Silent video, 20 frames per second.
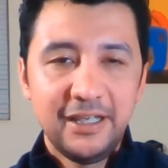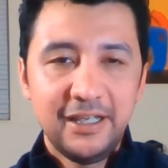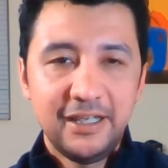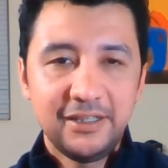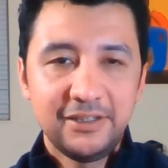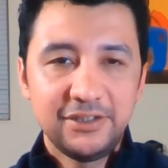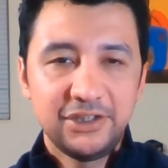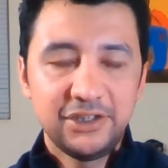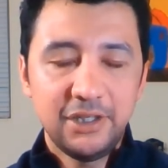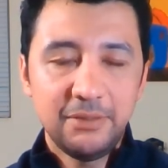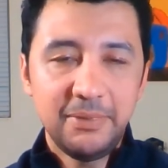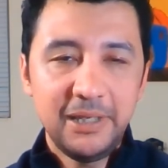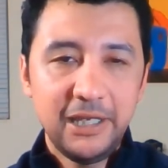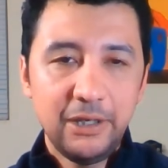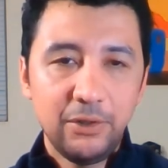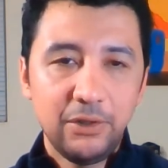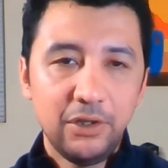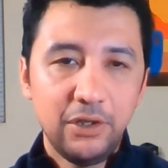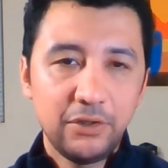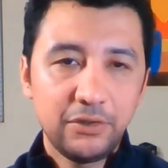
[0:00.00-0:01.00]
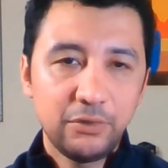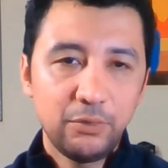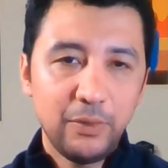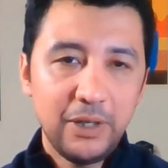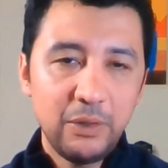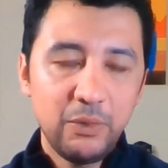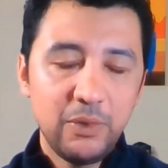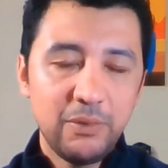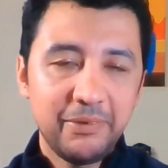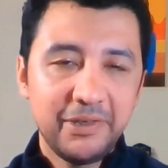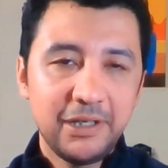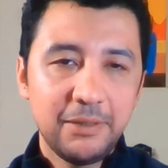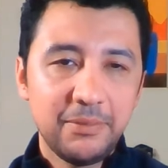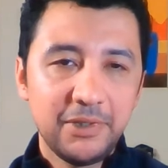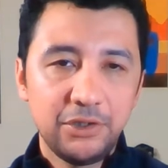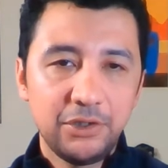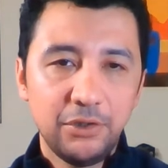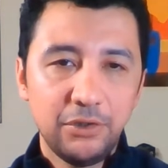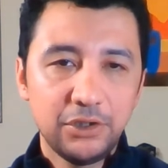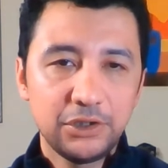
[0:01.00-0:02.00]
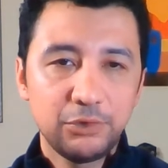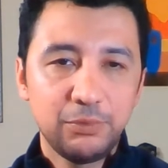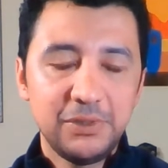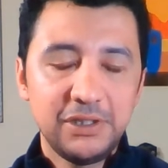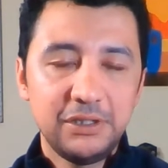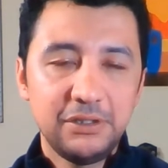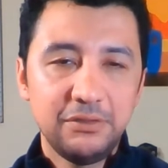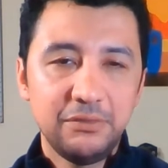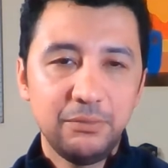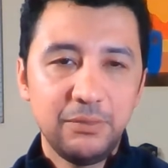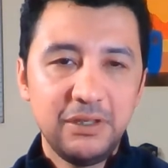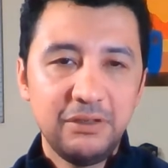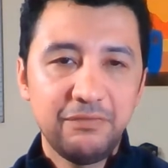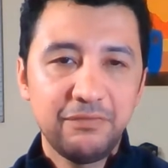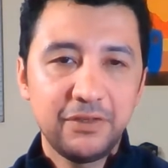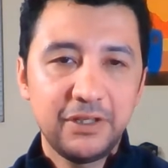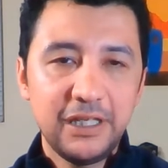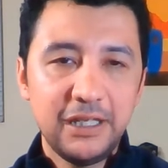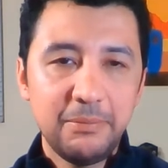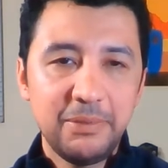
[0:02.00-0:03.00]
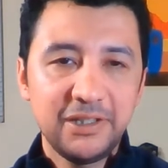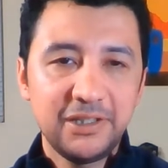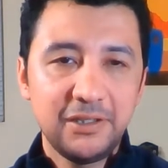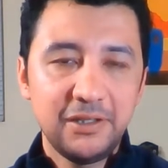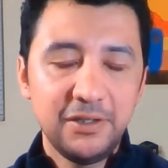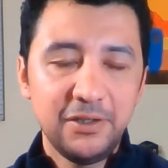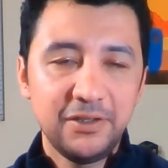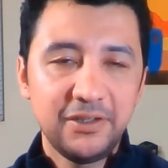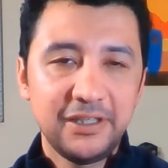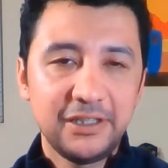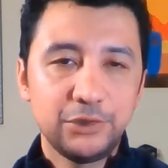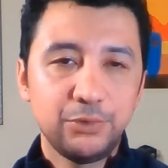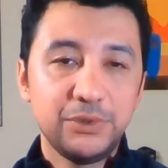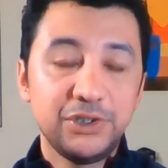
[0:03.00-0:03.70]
and somehow along the way we become adults, we forget about the little things.